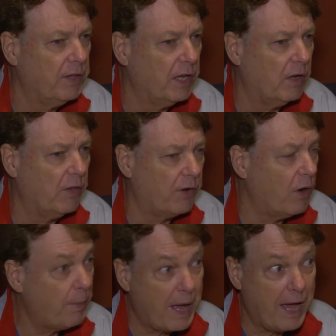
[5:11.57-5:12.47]
they all they're
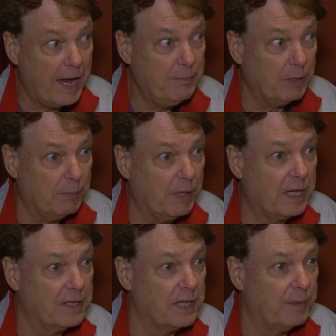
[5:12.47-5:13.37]
all behind me
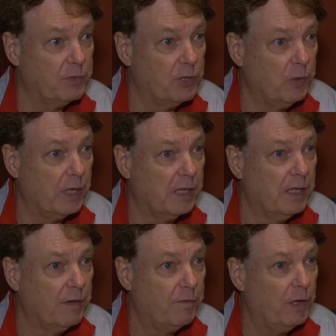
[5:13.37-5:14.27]
because I'm doing
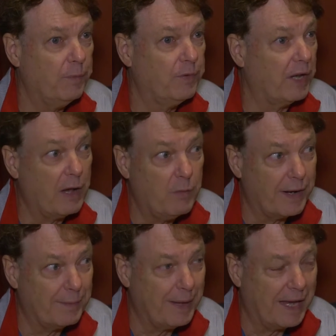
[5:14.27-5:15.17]
films that I
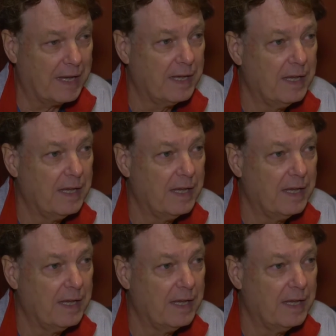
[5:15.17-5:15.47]
want to make